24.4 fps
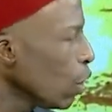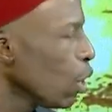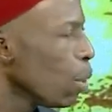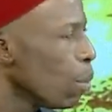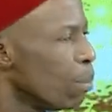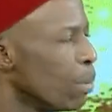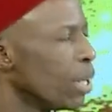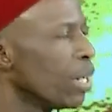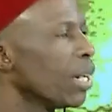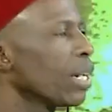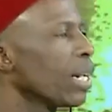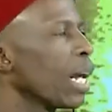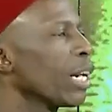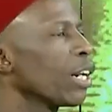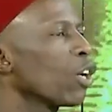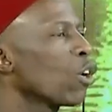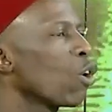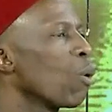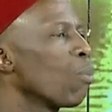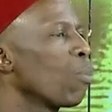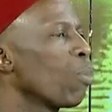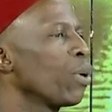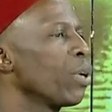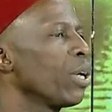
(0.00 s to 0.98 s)
meaning that the
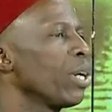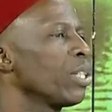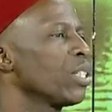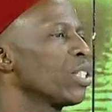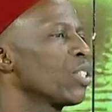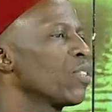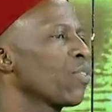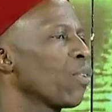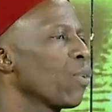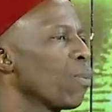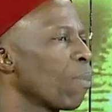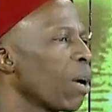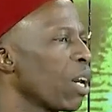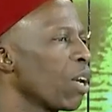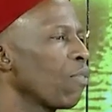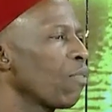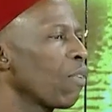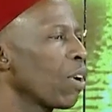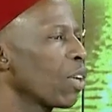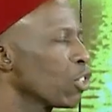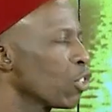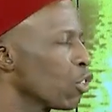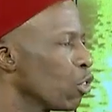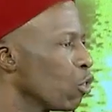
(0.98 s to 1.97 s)
components for
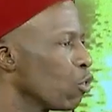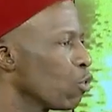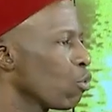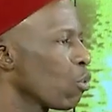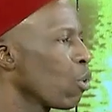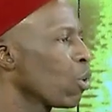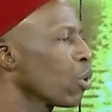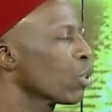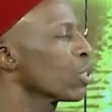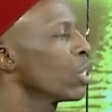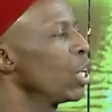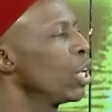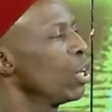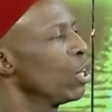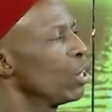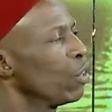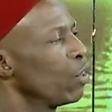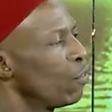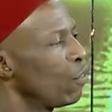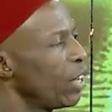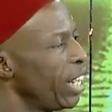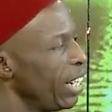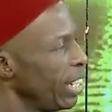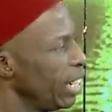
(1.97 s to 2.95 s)
manufacturing drugs
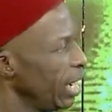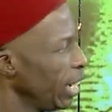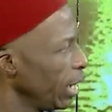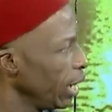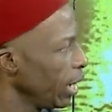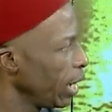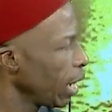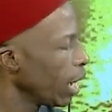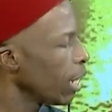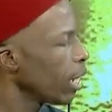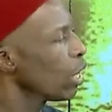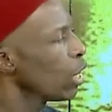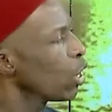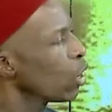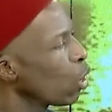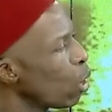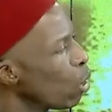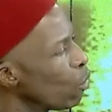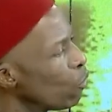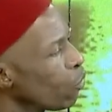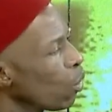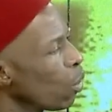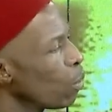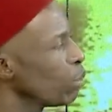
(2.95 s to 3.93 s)
in India
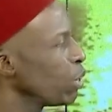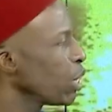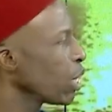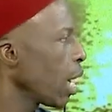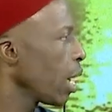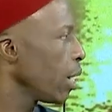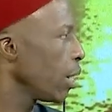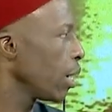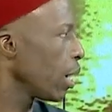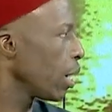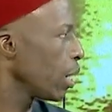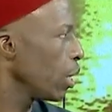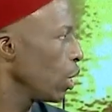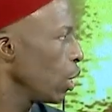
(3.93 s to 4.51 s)
come from China.